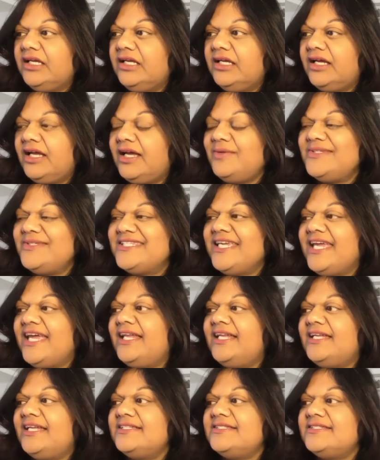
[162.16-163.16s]
I was
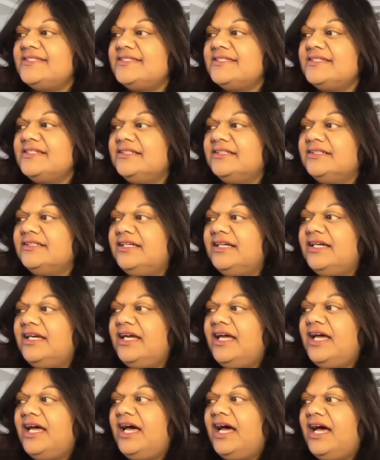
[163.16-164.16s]
careless.
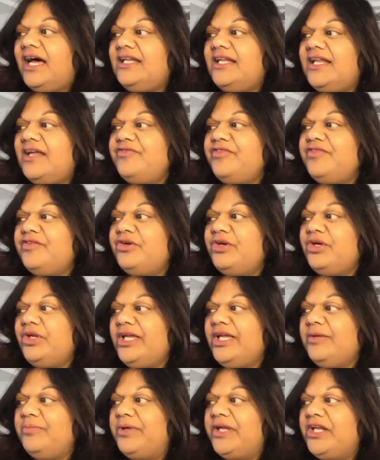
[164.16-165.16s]
I'd left the
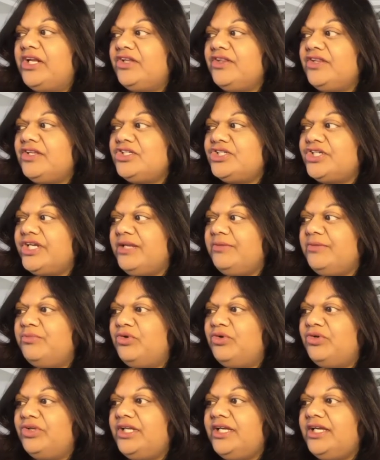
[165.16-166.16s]
rolling pin on the drain
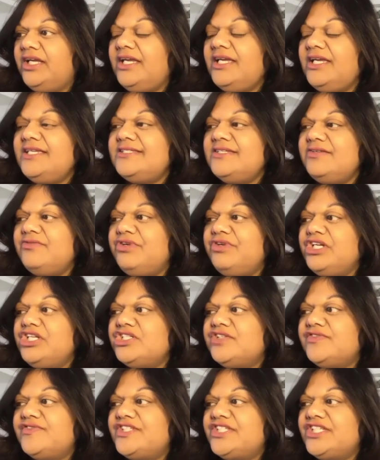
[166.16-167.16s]
board, easy reach
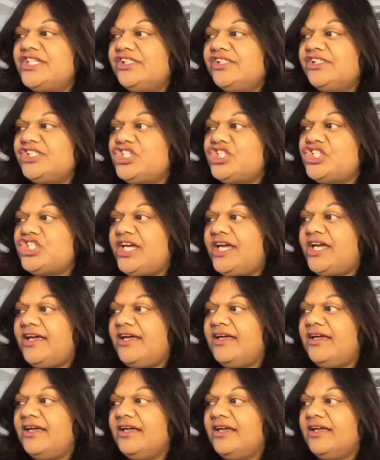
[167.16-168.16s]
of Sunil's
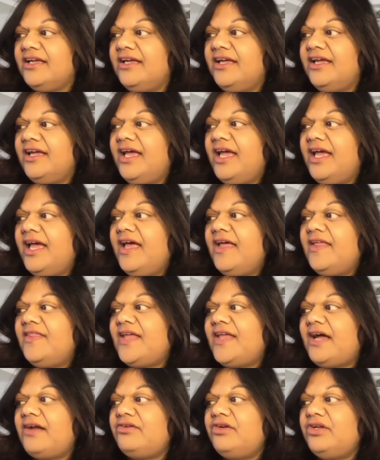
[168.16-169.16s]
chair.
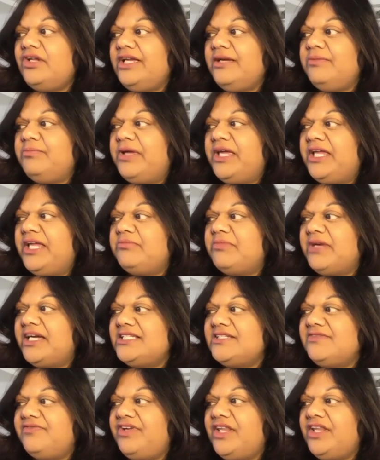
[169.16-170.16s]
That rolling pin might
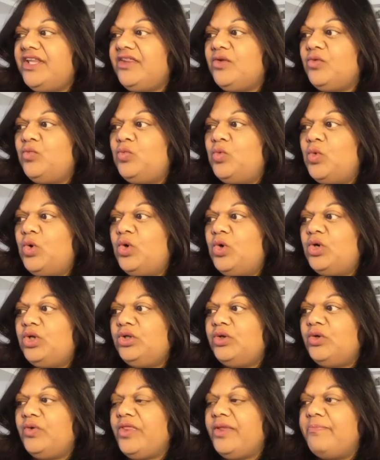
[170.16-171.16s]
have hit the wall
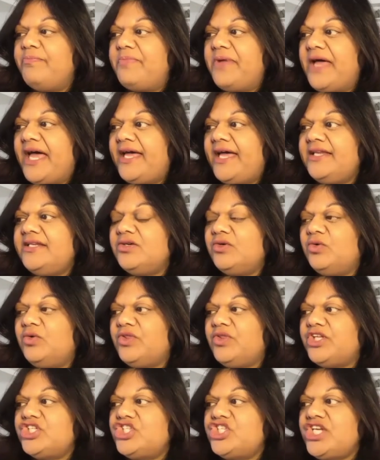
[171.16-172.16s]
or the bed or
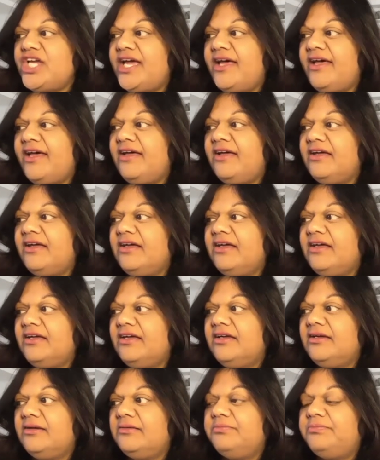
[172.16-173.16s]
the chair,
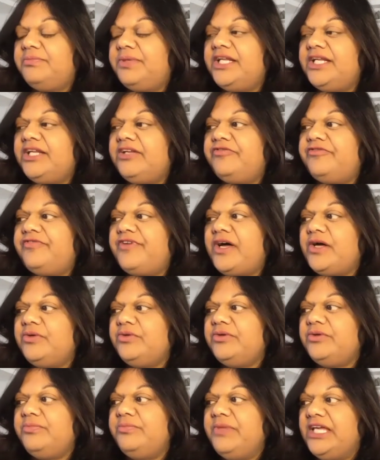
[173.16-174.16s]
but it
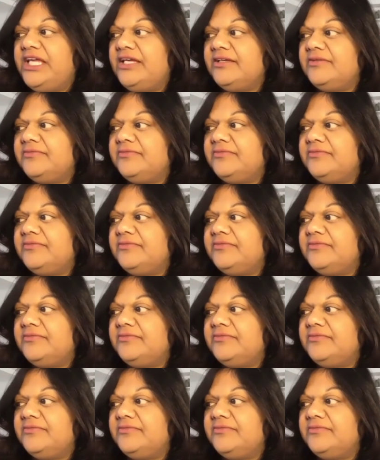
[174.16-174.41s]
found me.